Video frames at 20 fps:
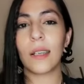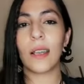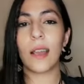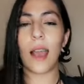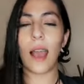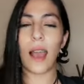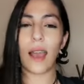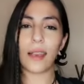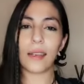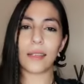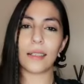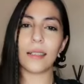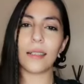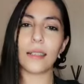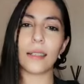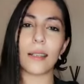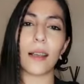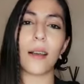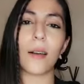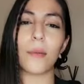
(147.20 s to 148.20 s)

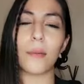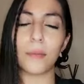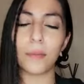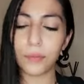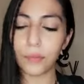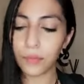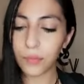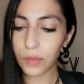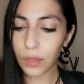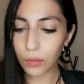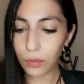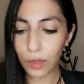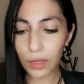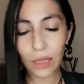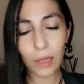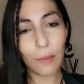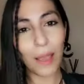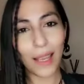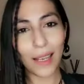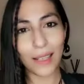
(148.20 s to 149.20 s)
and really
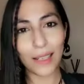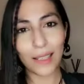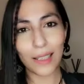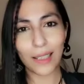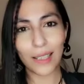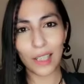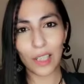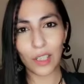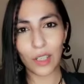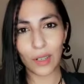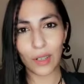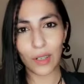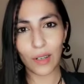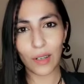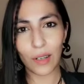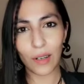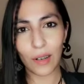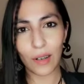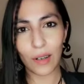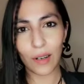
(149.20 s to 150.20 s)
make a decision
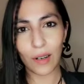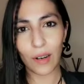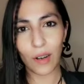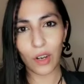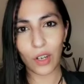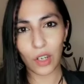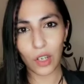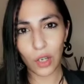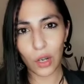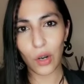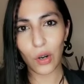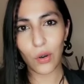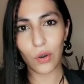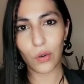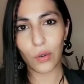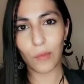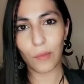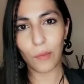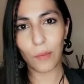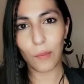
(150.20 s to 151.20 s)
on our
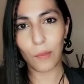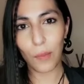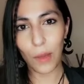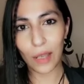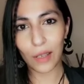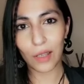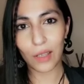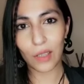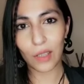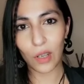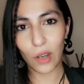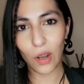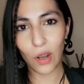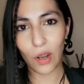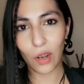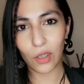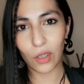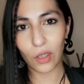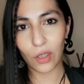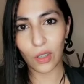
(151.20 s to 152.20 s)
own based
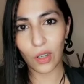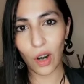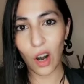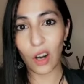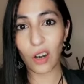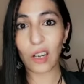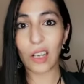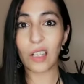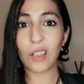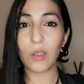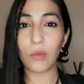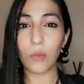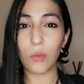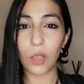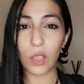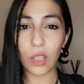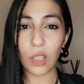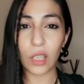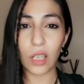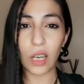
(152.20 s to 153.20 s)
on our
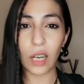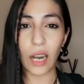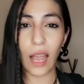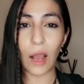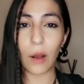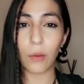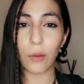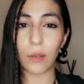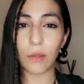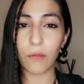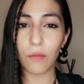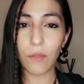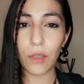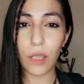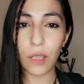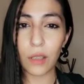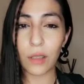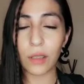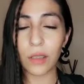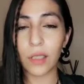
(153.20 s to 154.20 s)
intuition and how we
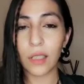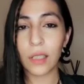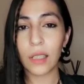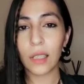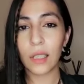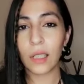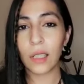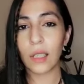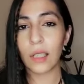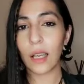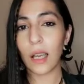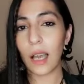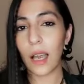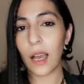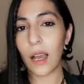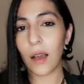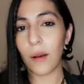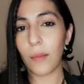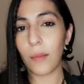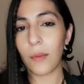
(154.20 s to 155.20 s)
feel.
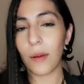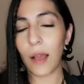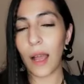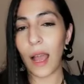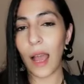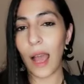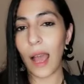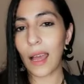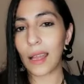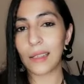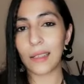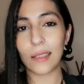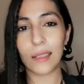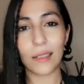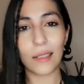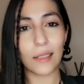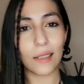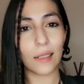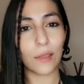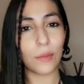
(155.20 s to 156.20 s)
And
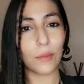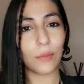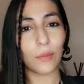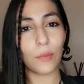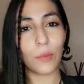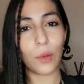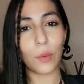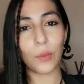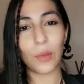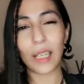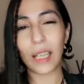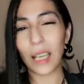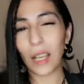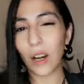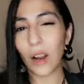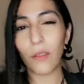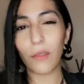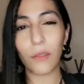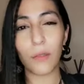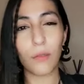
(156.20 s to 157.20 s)
when we get
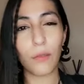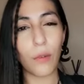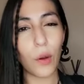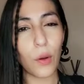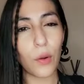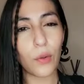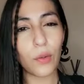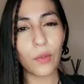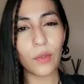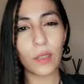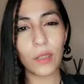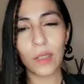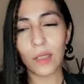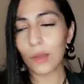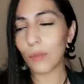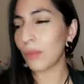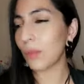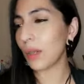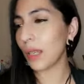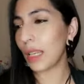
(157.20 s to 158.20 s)
off the phones
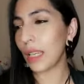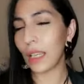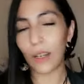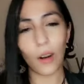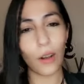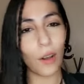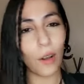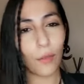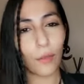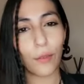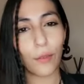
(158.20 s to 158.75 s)
and we get off